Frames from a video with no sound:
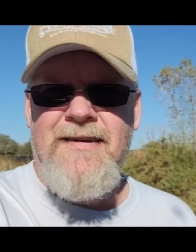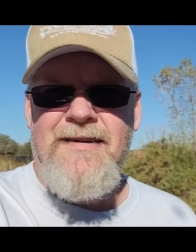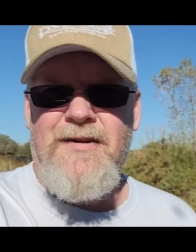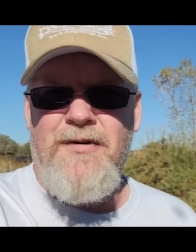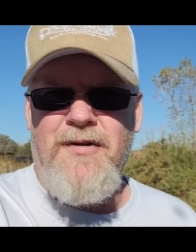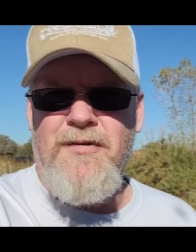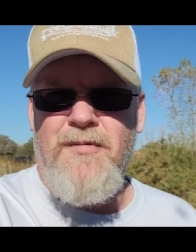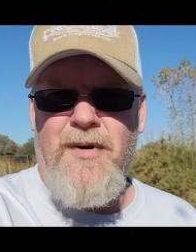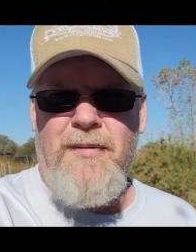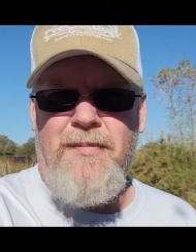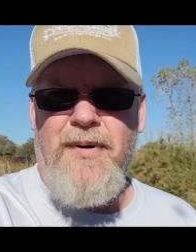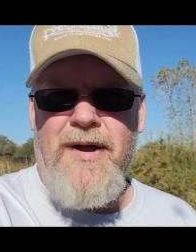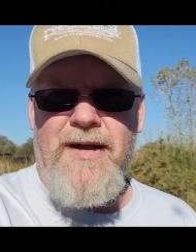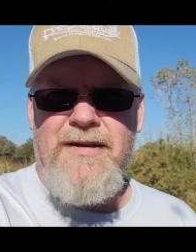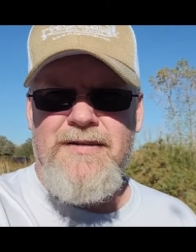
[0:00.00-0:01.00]
Go to the web
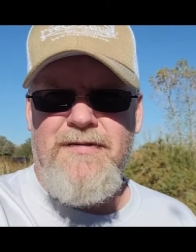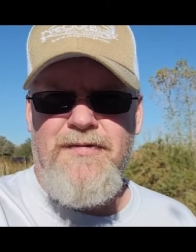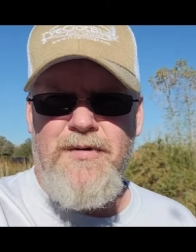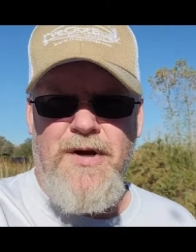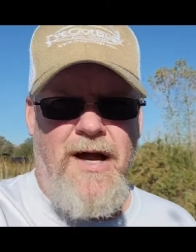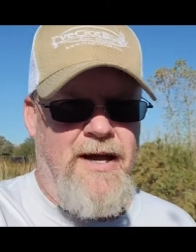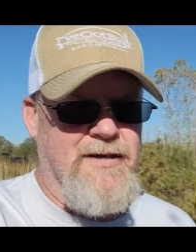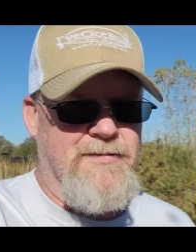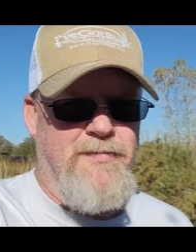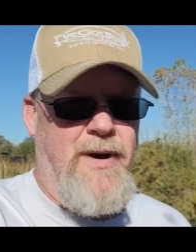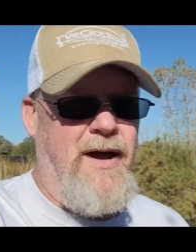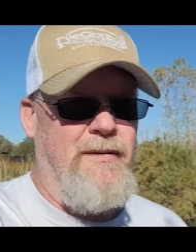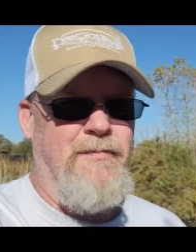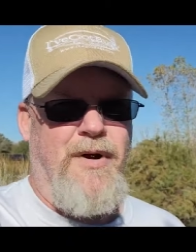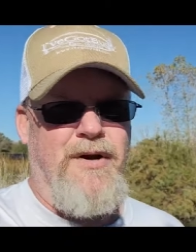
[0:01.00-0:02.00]
page if you guys
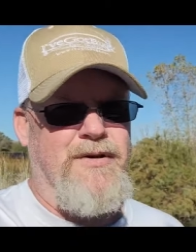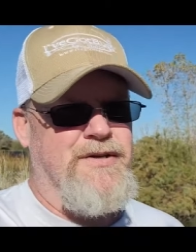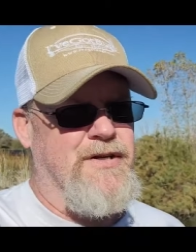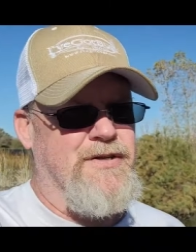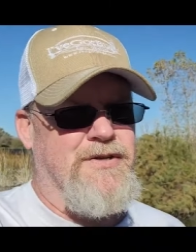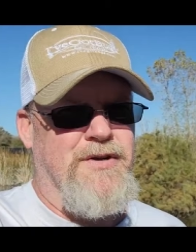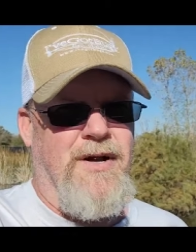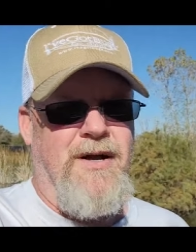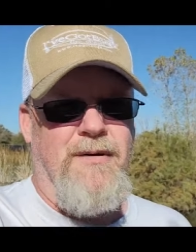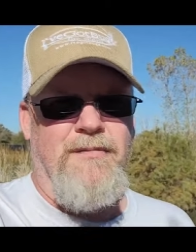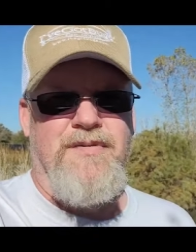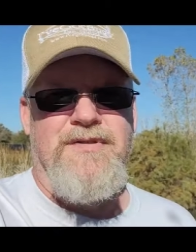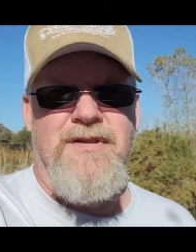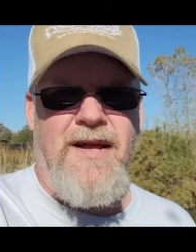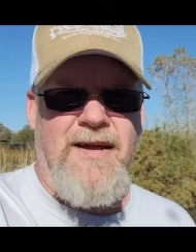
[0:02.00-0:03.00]
buy merch. It sure
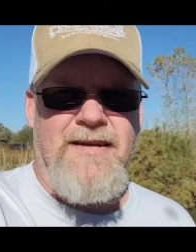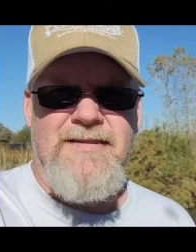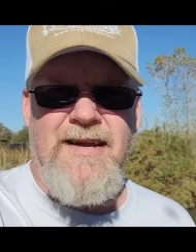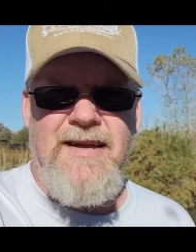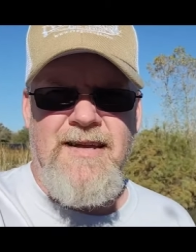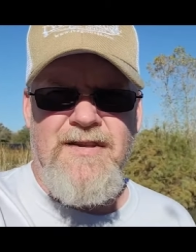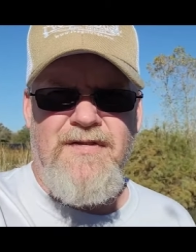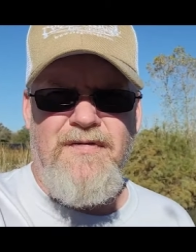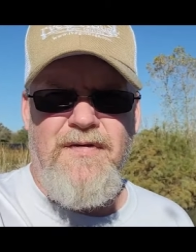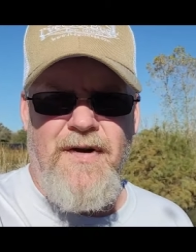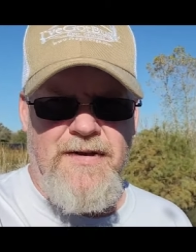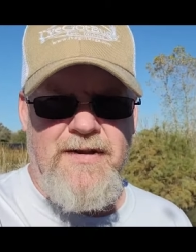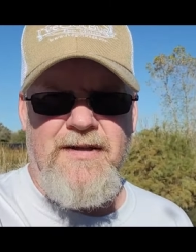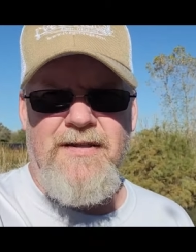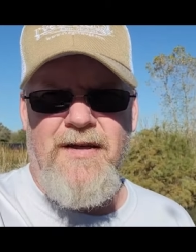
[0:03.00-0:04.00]
helps. Like I say, it's
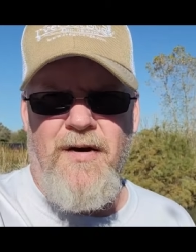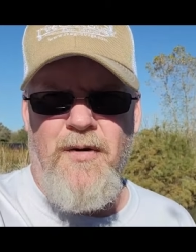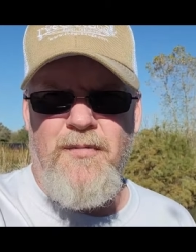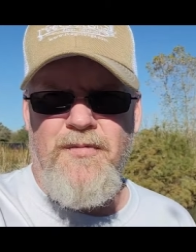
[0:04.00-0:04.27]
funding the